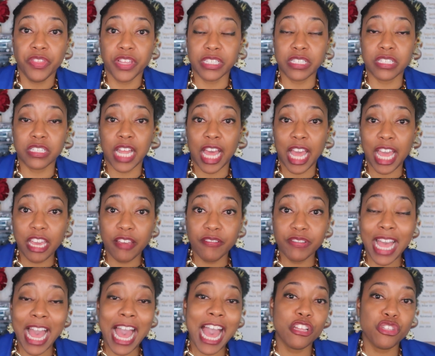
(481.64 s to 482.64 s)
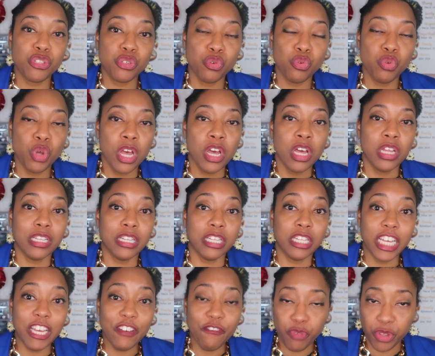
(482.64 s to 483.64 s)
The slaves had to
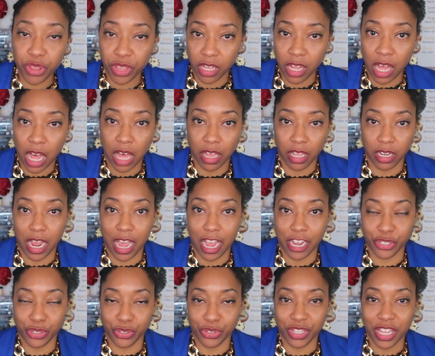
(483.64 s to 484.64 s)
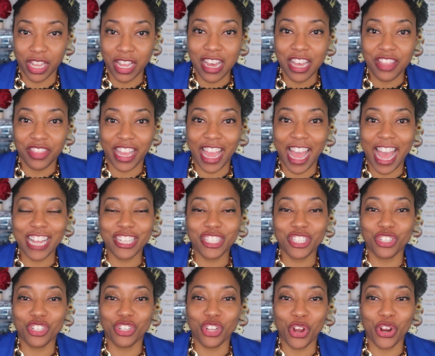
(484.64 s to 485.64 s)
live with the colonizers. They had
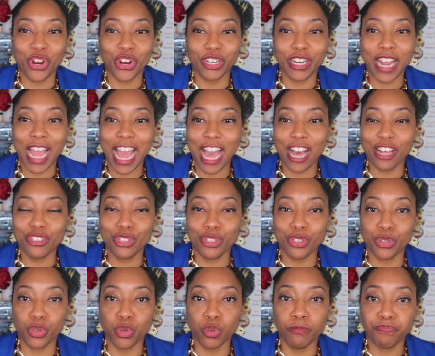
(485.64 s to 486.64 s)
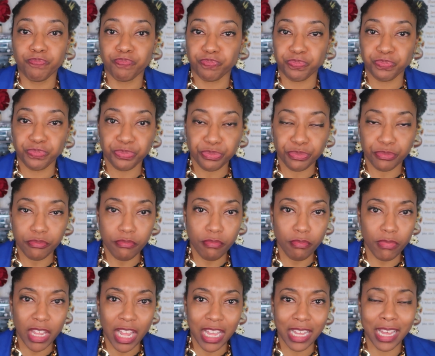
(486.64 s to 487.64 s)
to learn how to,
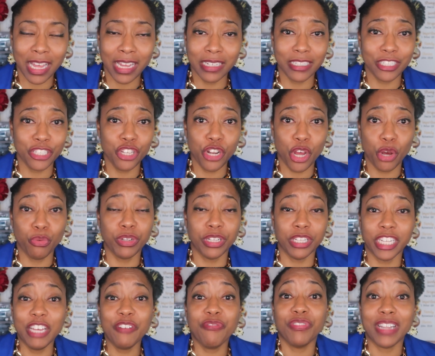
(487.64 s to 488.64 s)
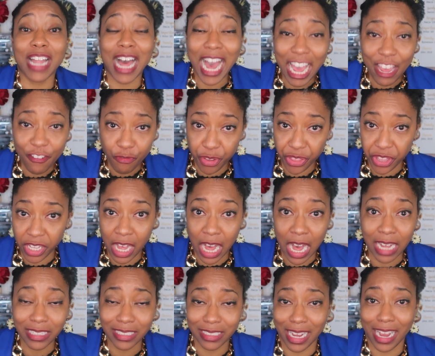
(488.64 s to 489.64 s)
you know, live life with the
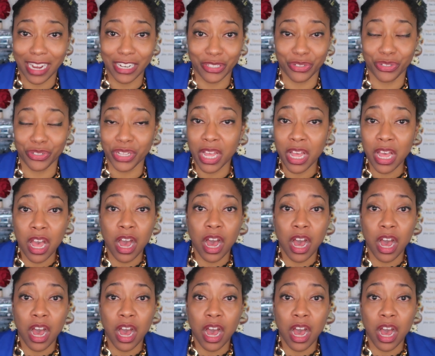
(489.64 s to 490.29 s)
colonizers,